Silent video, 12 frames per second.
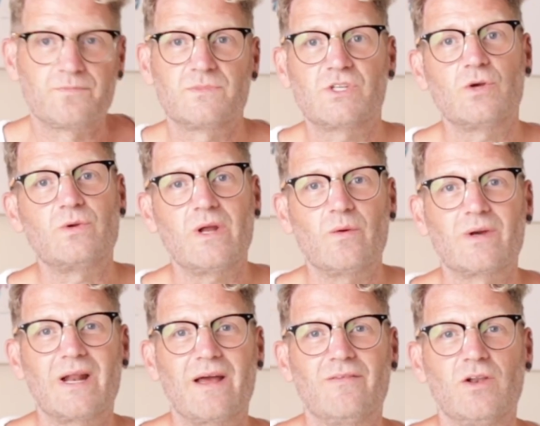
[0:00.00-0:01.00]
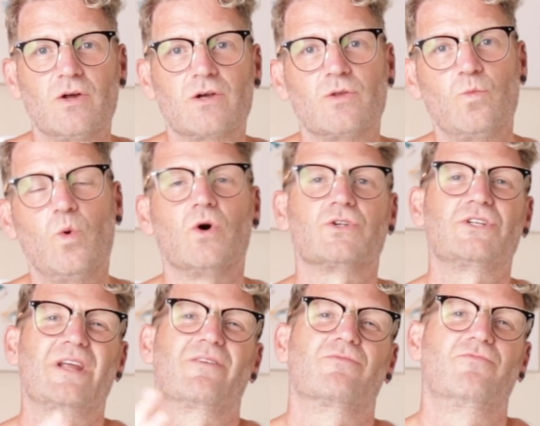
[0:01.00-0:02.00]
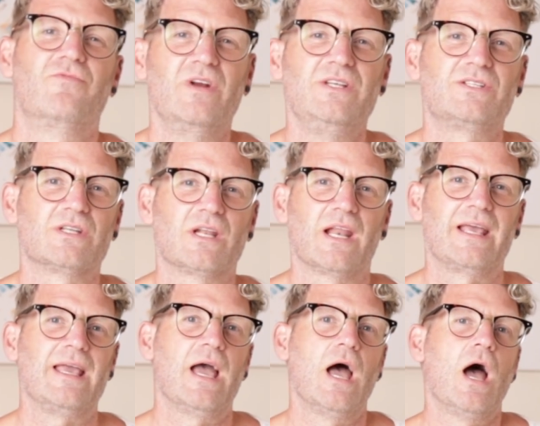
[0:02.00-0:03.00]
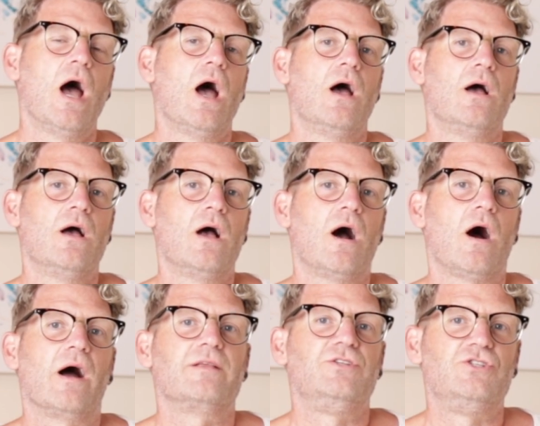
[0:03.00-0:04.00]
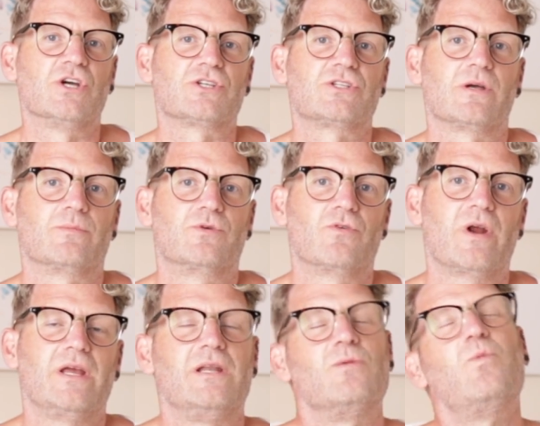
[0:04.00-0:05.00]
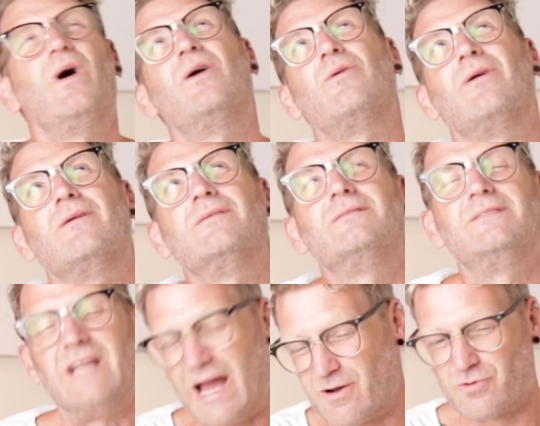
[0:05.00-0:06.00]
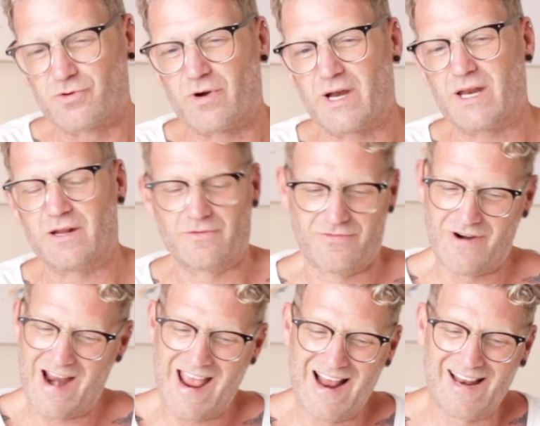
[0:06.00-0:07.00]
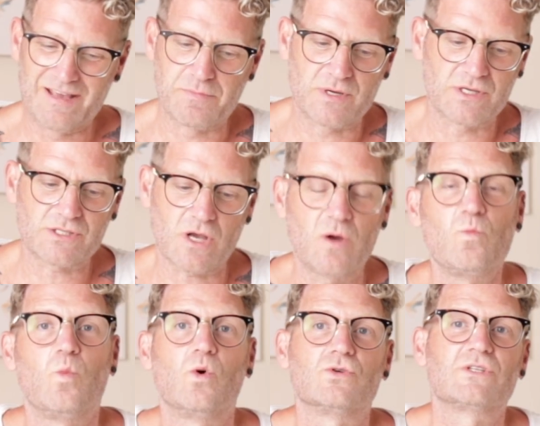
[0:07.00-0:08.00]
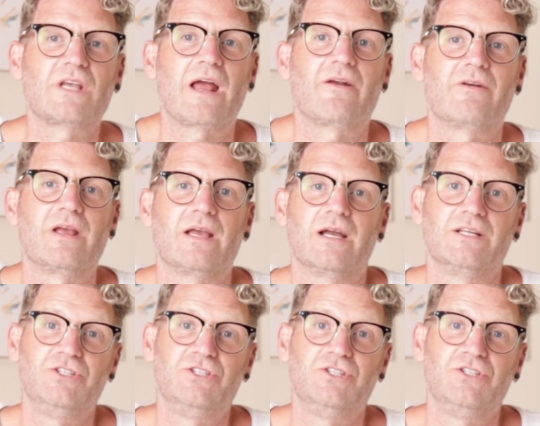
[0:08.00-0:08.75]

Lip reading: So now we're going to have a look at the watch. Now recently I just upgraded, well, downgraded really, because I was carrying a